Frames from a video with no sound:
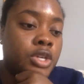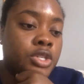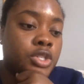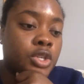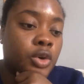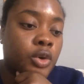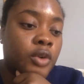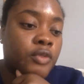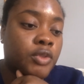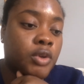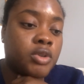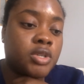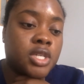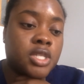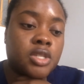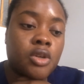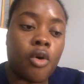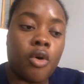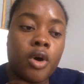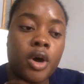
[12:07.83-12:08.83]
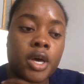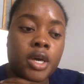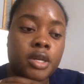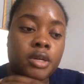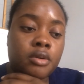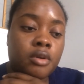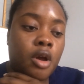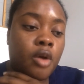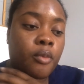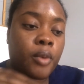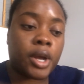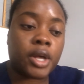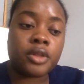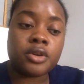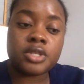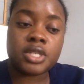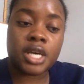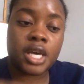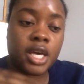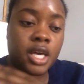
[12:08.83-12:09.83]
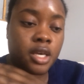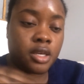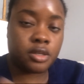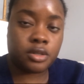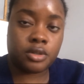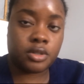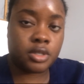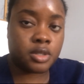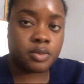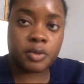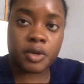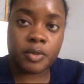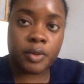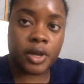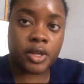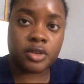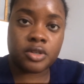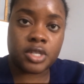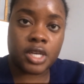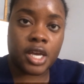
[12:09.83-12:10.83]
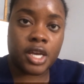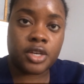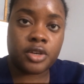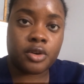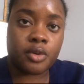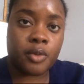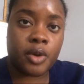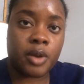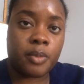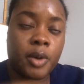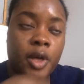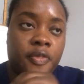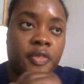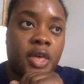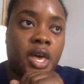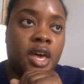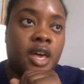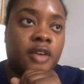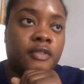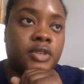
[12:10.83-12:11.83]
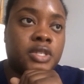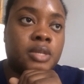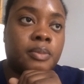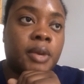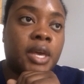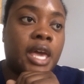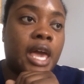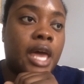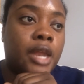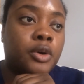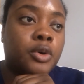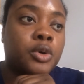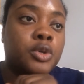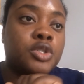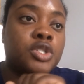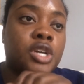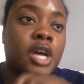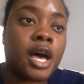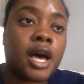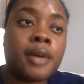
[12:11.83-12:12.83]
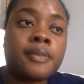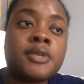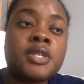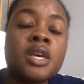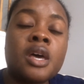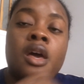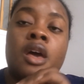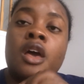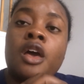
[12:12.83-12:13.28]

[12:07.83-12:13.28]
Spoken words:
So if they're just on a regular diet, you just put regular diet, you don't worry about that. If it's a mechanical chopped,